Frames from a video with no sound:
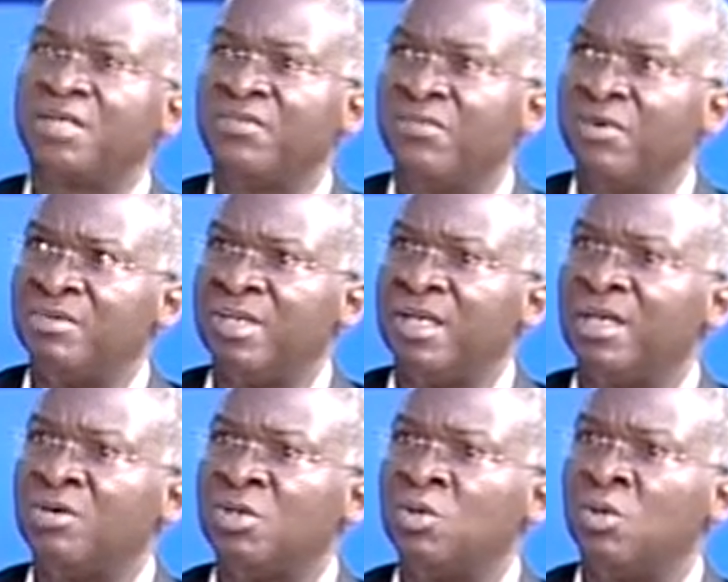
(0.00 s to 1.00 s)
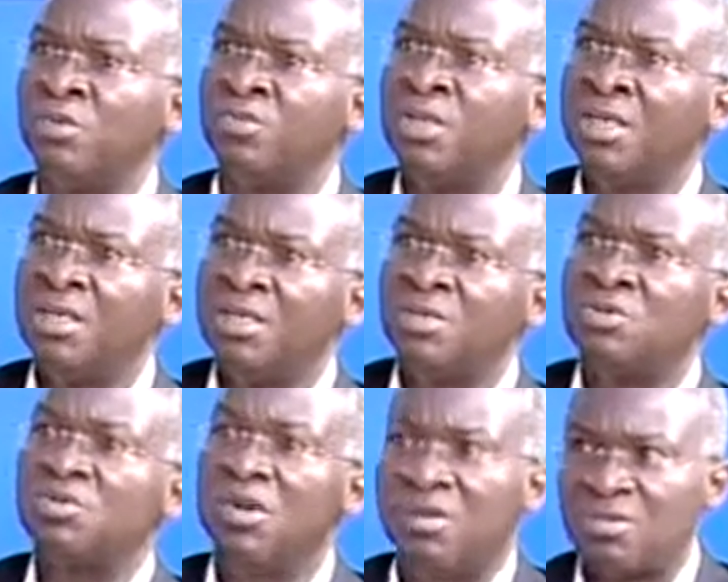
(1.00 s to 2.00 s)
involved in Lagos Homes, is to
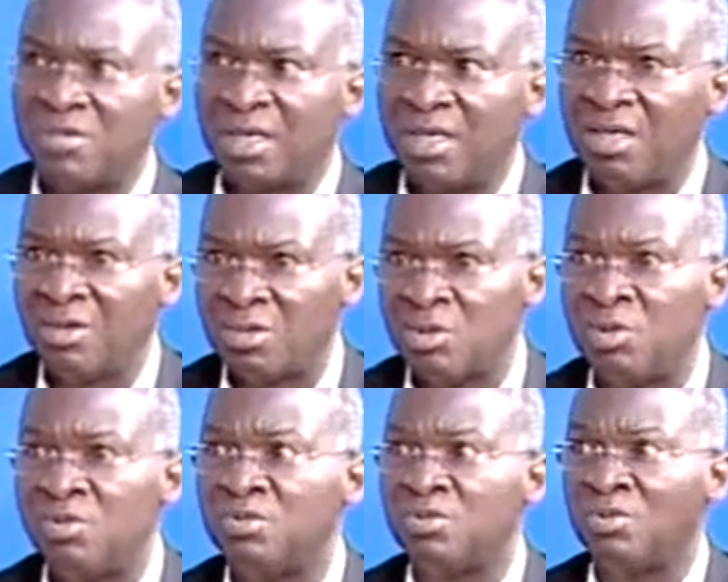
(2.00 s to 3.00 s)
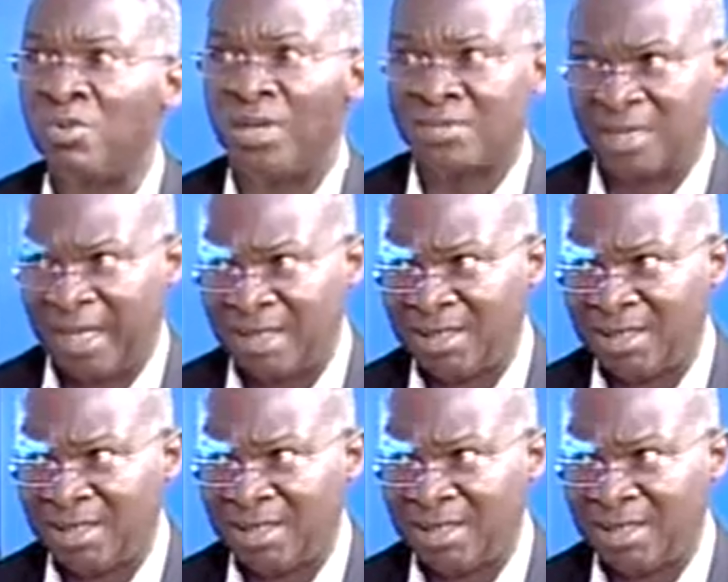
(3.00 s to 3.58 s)
go onto the Lagos Homes website.